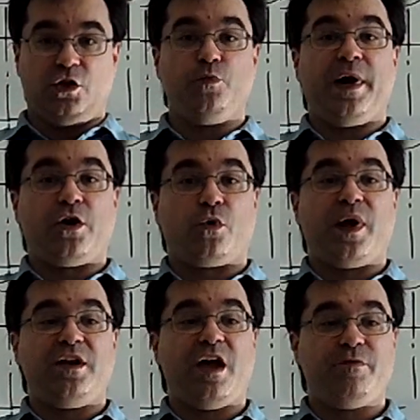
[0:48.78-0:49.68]
you might
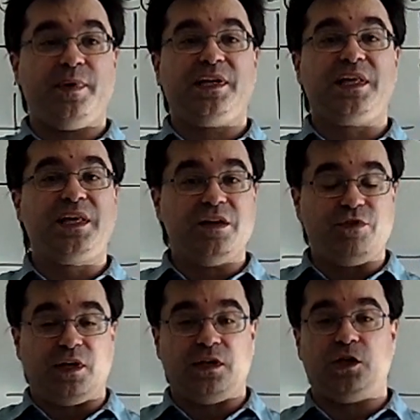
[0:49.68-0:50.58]
already have been
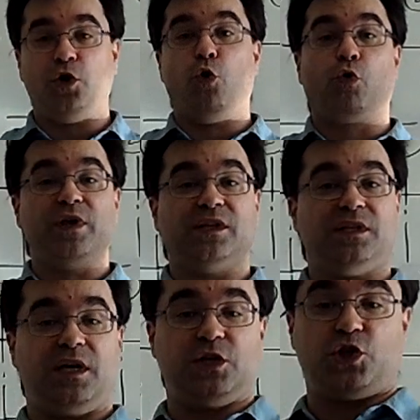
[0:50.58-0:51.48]
given the
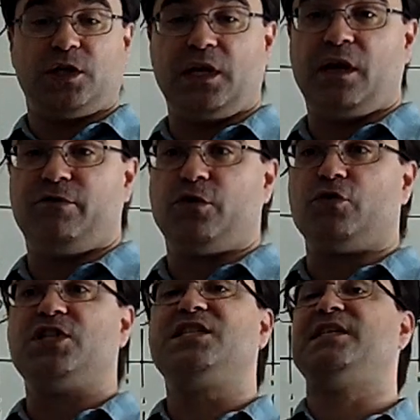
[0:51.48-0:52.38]
orientation of
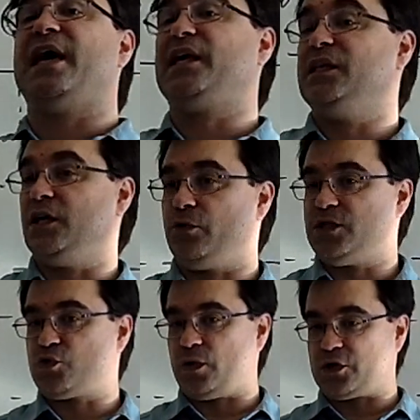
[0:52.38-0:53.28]
your
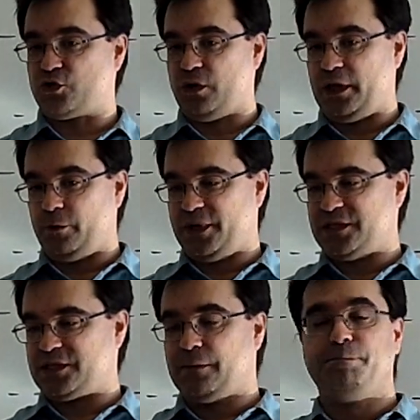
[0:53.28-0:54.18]
secondary structural
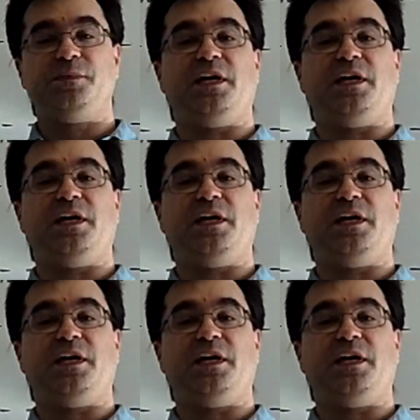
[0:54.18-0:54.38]
elements.